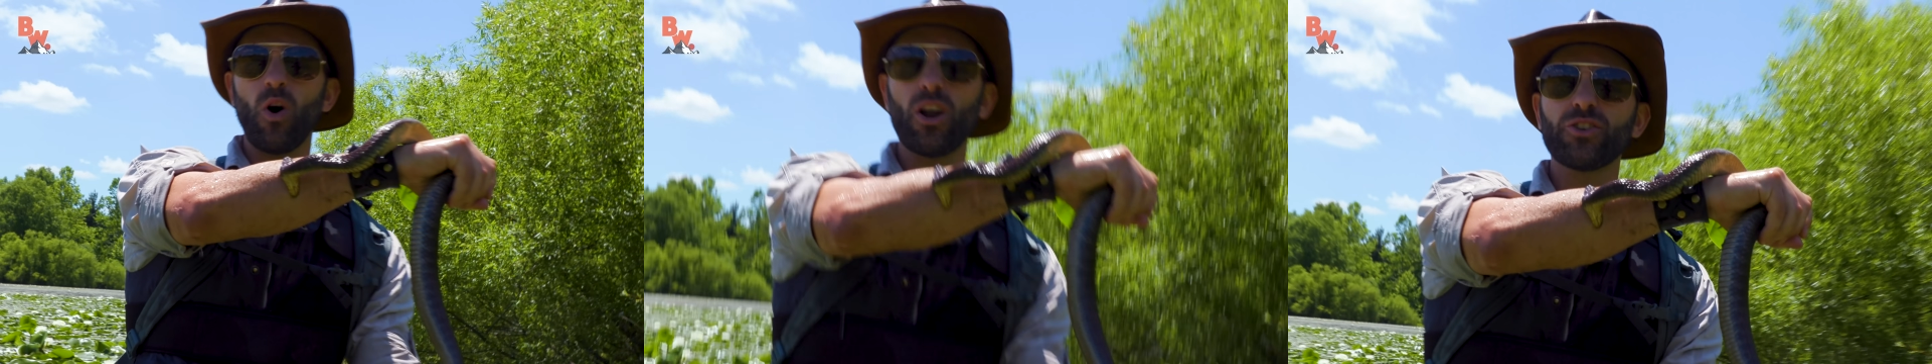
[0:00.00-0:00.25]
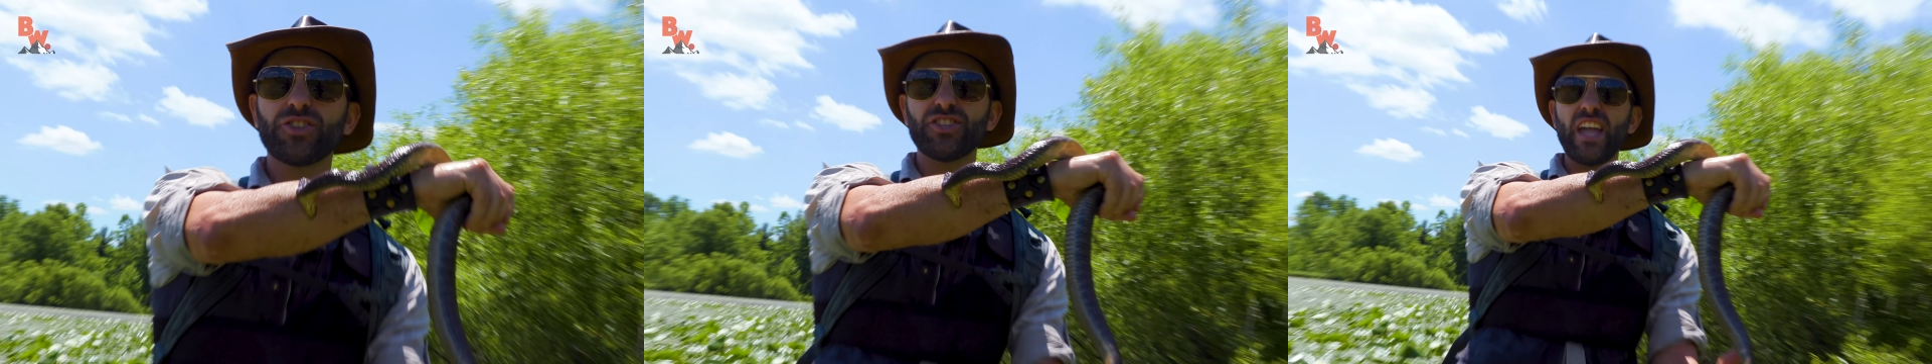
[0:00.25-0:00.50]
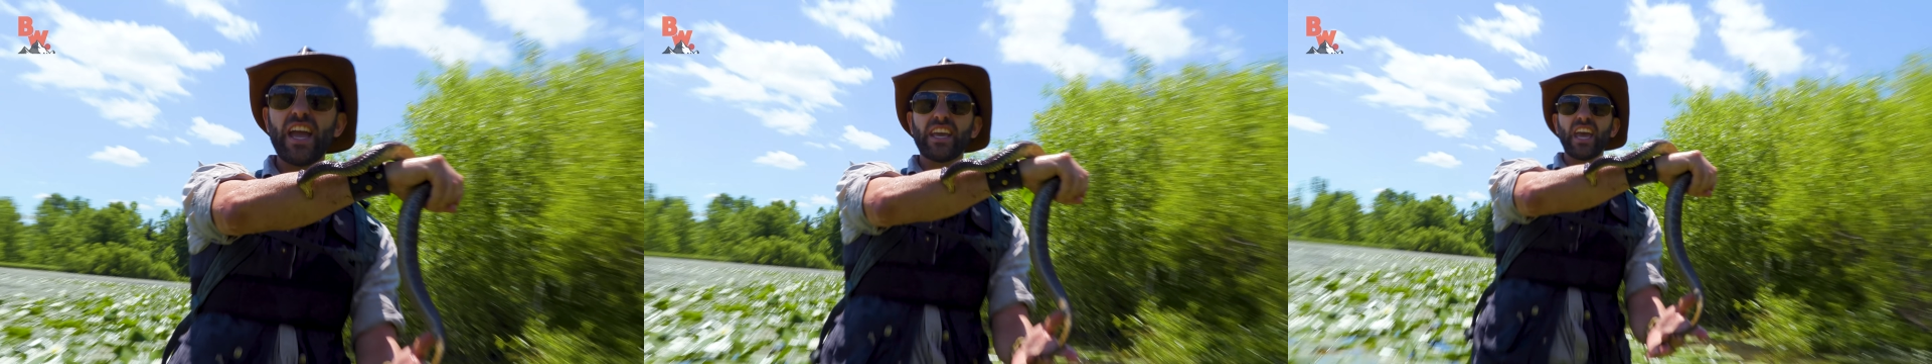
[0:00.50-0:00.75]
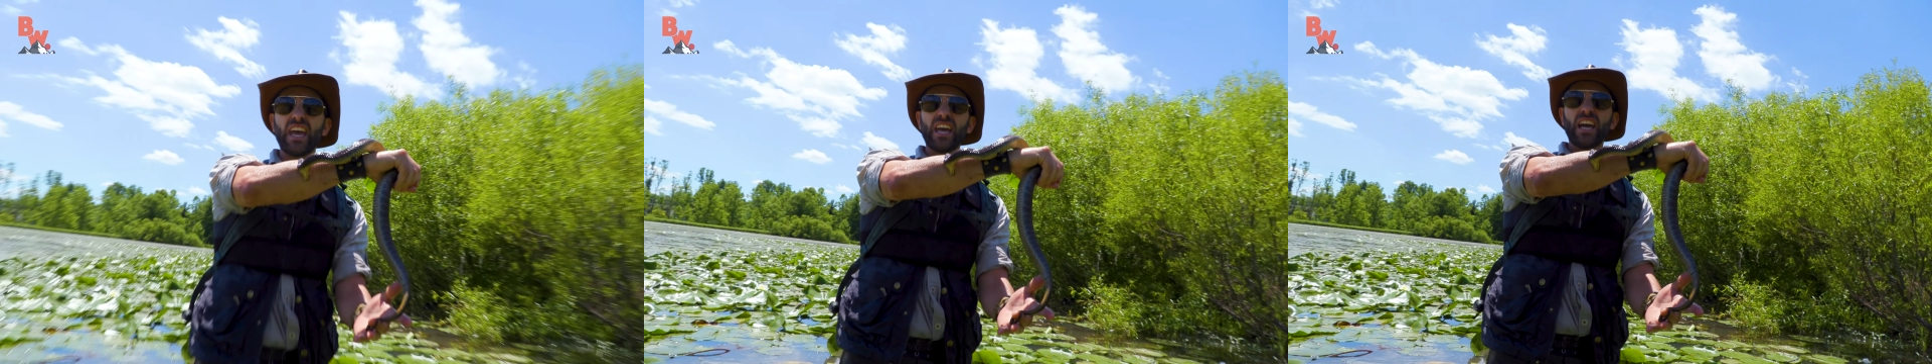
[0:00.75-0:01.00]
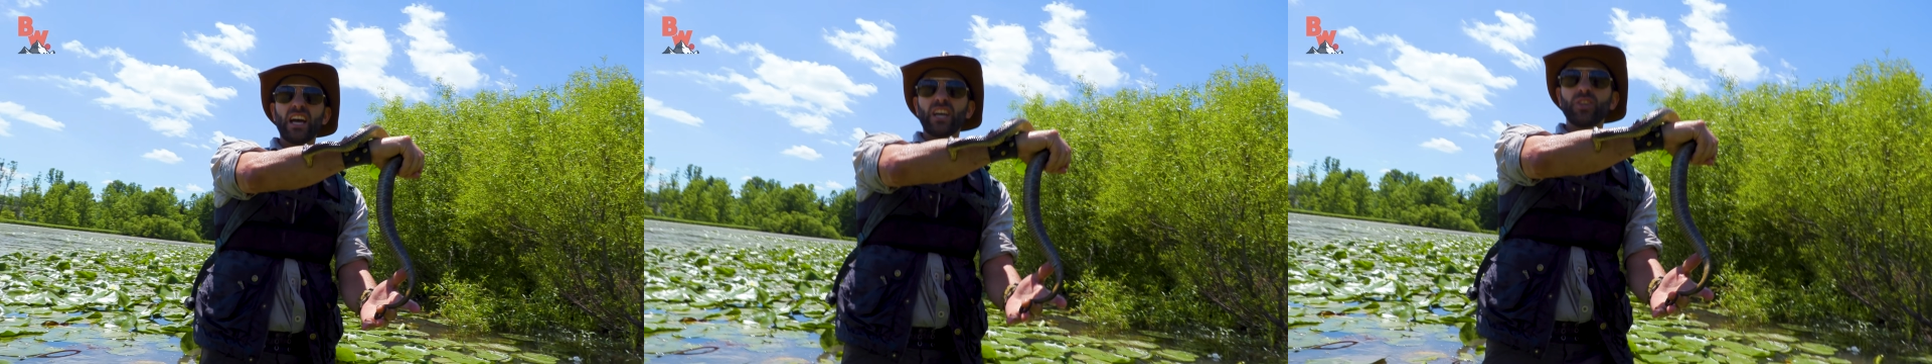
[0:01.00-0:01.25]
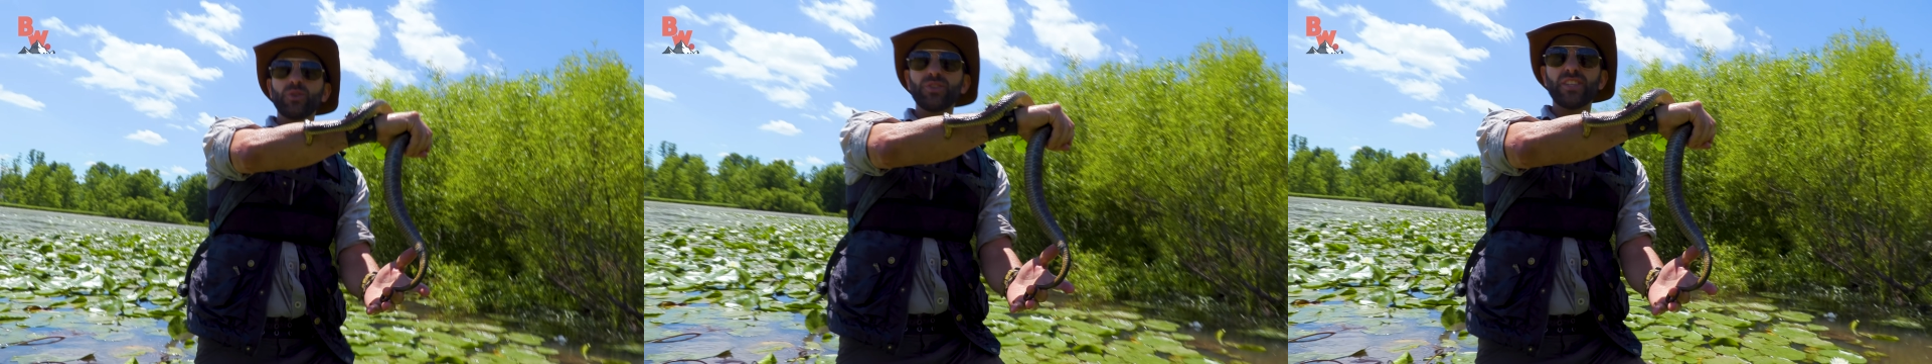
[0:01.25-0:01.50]
water snake.
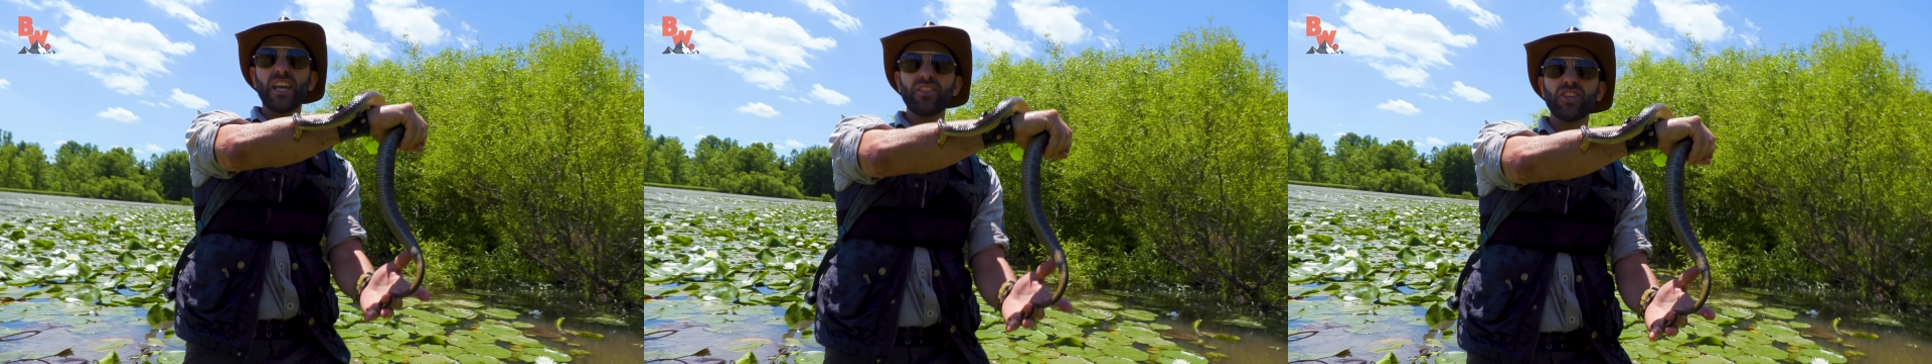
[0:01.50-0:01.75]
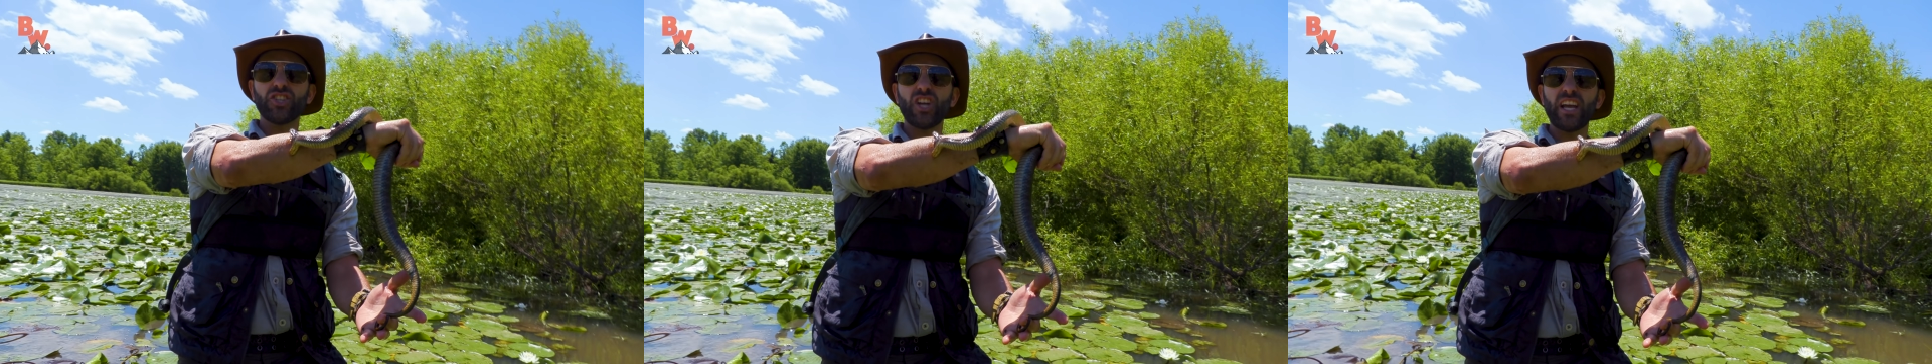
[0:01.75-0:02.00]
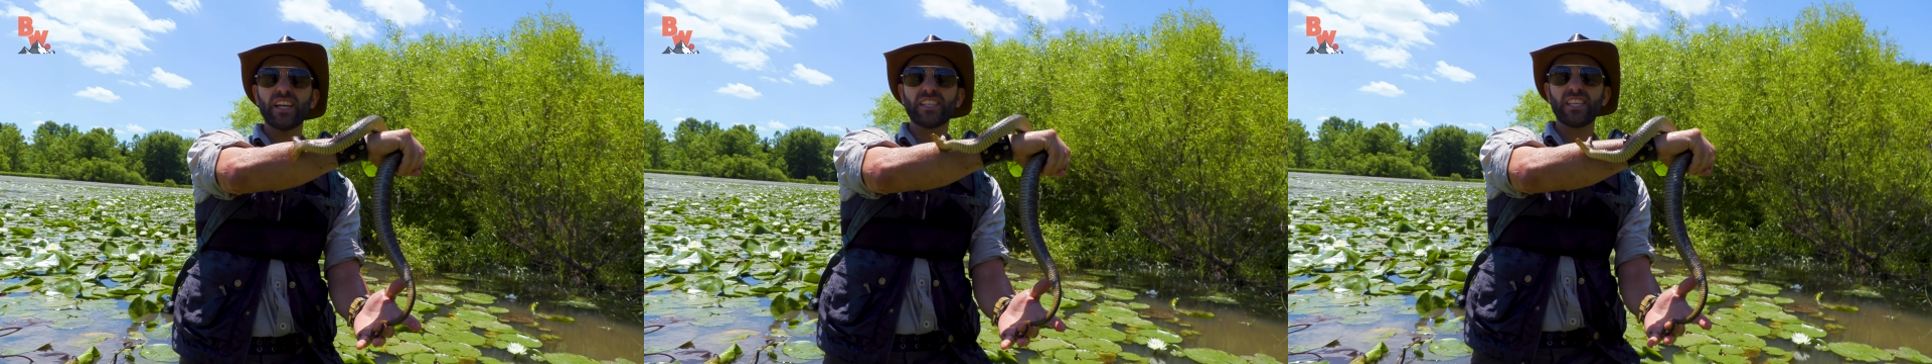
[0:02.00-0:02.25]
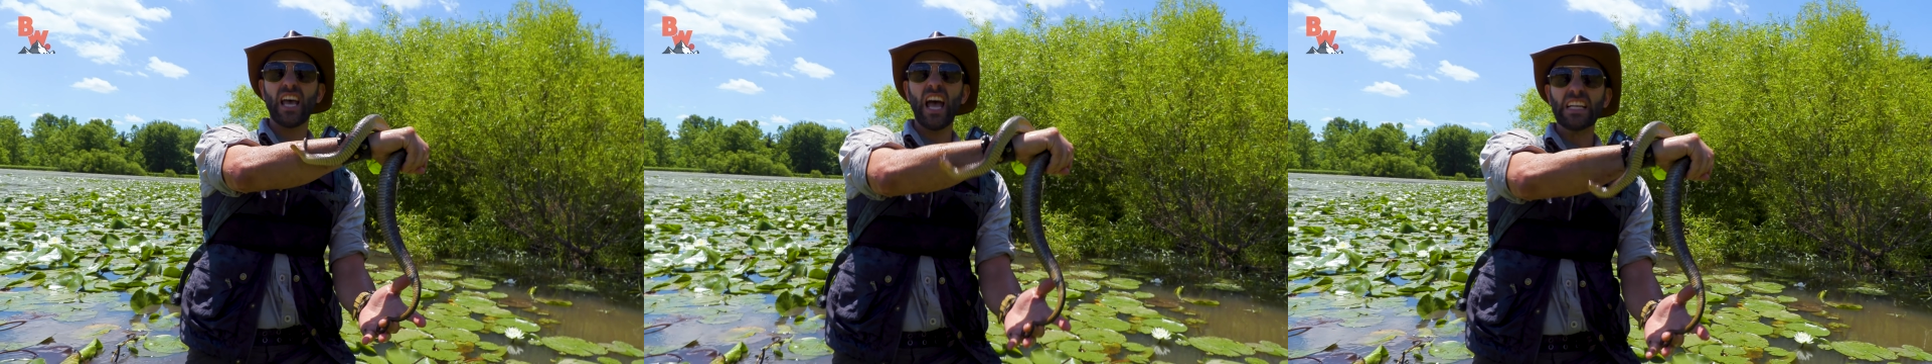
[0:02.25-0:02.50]
You stand the chance,